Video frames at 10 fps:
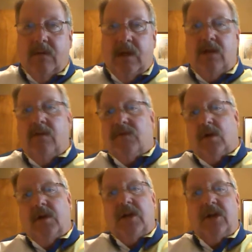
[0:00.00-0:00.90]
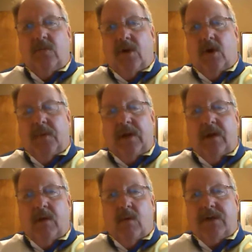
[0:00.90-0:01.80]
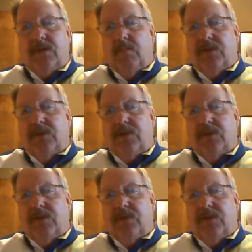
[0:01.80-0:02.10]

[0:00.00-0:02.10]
Then you turned it into an open-ended question.